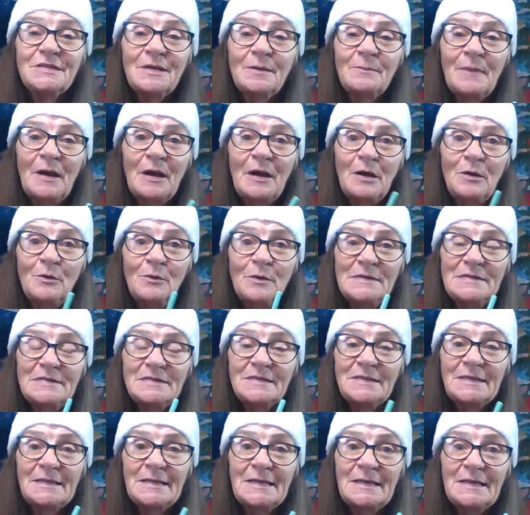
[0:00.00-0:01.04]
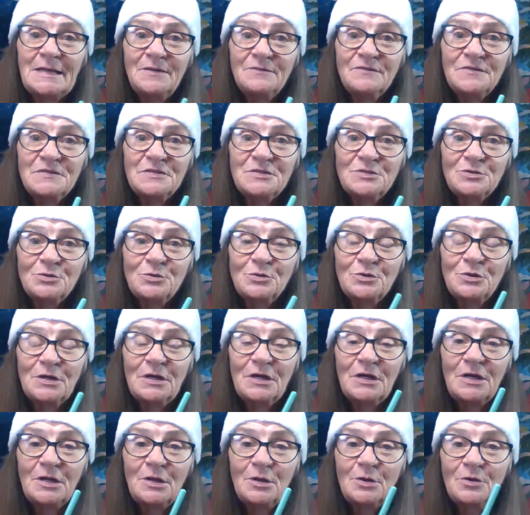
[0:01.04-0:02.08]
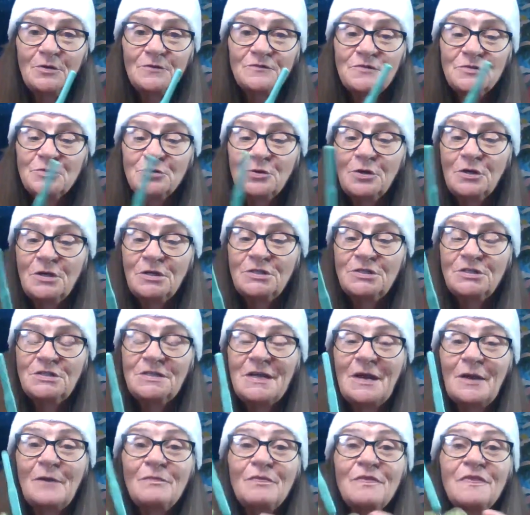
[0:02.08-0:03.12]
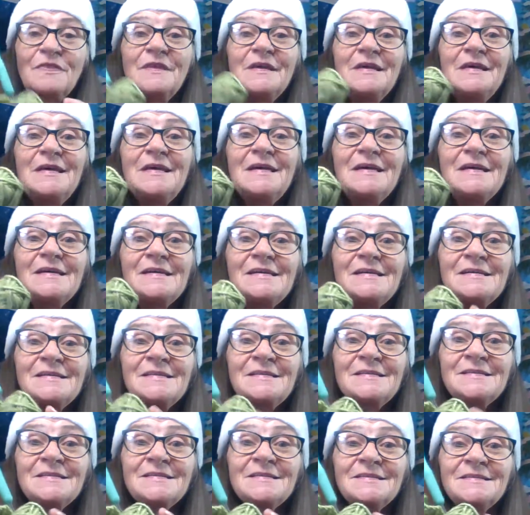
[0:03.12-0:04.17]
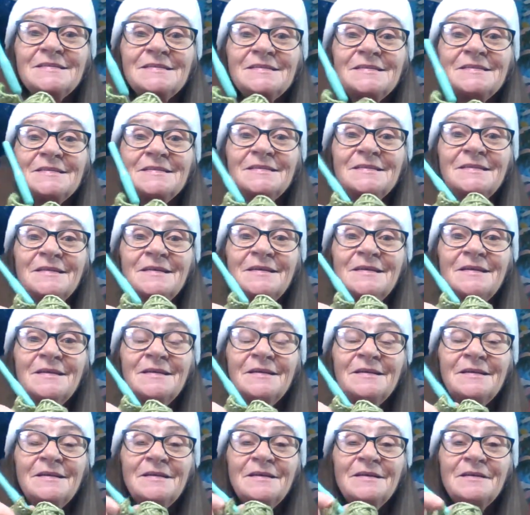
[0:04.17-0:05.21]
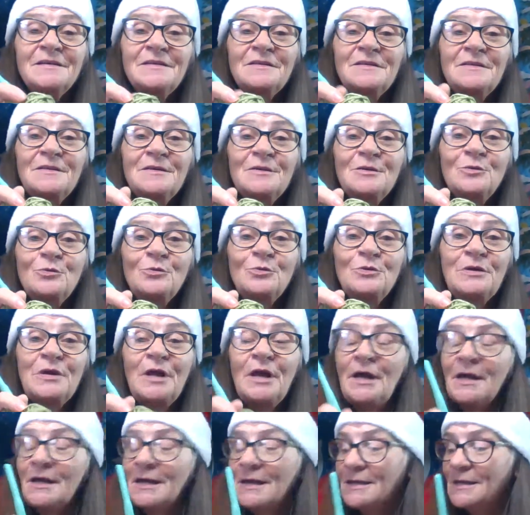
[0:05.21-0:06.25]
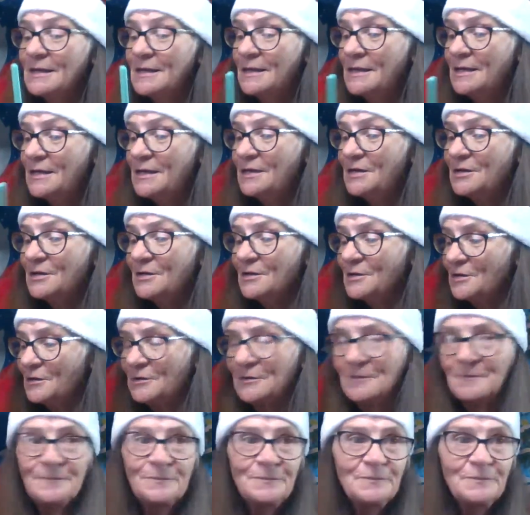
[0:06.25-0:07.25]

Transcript: I'm always in need of a certain color of scrunchie. Now this little nugget here